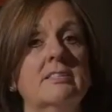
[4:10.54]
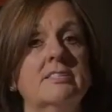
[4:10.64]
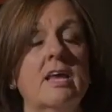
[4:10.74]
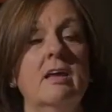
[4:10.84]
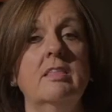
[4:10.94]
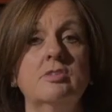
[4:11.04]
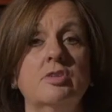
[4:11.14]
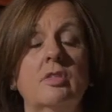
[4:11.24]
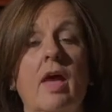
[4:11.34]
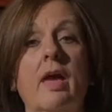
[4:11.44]
say they
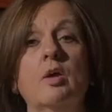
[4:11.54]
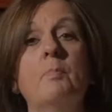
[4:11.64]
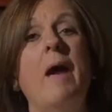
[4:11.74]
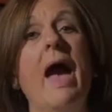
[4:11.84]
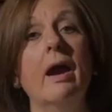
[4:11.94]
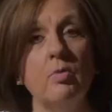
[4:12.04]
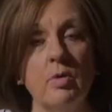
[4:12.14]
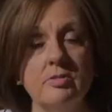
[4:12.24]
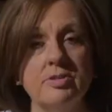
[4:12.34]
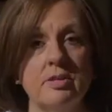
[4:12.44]
turn the hanger
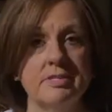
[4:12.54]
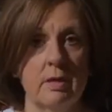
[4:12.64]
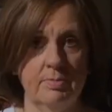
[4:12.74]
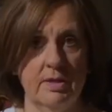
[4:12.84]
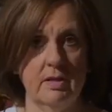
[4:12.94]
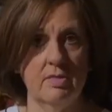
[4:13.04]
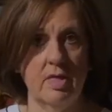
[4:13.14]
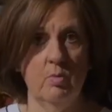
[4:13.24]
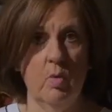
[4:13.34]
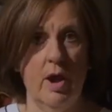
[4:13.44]
backwards on something that
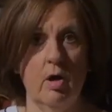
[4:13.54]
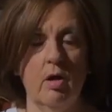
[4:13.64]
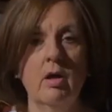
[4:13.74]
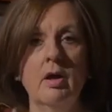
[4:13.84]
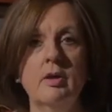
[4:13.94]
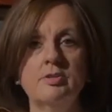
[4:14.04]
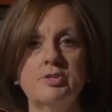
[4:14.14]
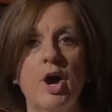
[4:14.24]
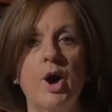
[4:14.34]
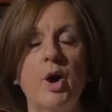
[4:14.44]
they wear.
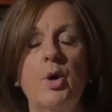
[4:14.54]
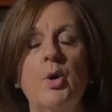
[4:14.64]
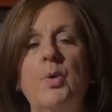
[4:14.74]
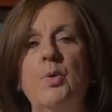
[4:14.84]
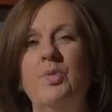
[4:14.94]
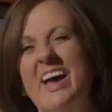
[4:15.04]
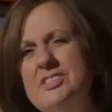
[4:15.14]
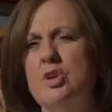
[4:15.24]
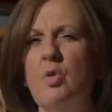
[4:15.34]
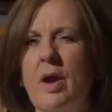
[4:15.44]
So
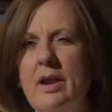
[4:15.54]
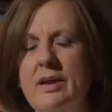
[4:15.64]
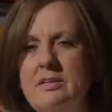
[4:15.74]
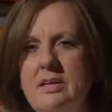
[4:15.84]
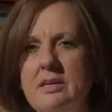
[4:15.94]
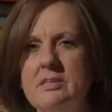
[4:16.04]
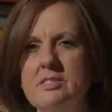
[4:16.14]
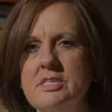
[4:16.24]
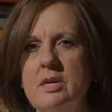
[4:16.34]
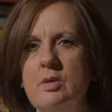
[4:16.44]
that's a great idea to
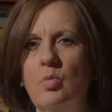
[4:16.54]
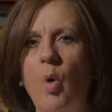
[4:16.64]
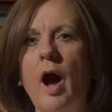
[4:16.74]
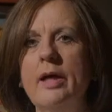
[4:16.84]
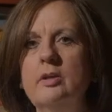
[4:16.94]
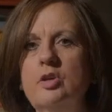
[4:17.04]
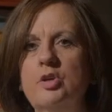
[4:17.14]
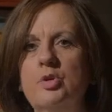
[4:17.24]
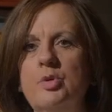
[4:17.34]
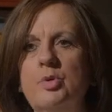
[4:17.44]
see what
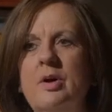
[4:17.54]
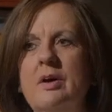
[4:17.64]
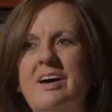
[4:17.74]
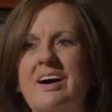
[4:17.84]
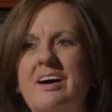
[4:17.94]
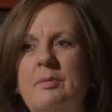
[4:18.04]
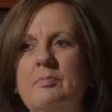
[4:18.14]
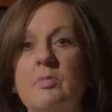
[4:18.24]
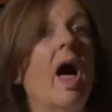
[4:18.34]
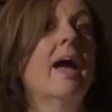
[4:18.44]
you
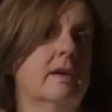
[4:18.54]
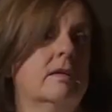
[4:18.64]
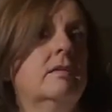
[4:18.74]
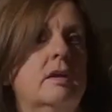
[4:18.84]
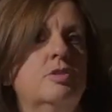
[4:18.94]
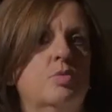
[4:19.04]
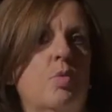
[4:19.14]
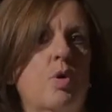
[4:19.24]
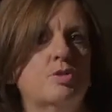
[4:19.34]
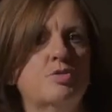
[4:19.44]
like in your
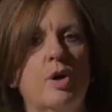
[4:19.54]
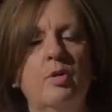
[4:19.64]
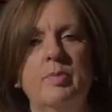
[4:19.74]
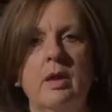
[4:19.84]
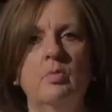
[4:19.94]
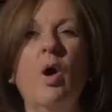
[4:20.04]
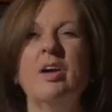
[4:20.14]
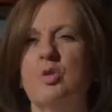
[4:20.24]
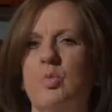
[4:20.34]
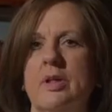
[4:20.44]
wardrobe and
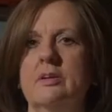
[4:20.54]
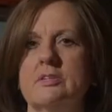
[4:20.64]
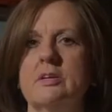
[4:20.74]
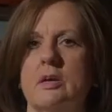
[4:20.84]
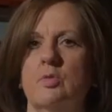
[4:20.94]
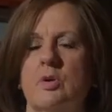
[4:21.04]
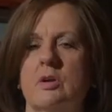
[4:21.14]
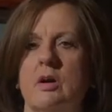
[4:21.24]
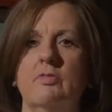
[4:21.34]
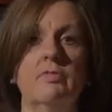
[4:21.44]
what you're willing to get
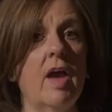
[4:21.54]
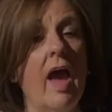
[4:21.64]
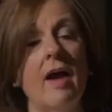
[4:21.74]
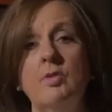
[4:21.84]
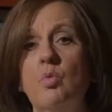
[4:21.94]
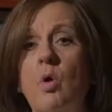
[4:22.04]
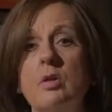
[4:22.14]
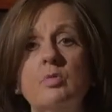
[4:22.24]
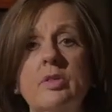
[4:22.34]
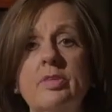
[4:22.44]
rid of. If you haven't
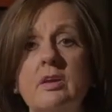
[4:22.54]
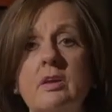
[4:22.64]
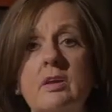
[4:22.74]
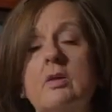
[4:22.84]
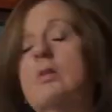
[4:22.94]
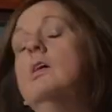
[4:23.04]
worn it within a year,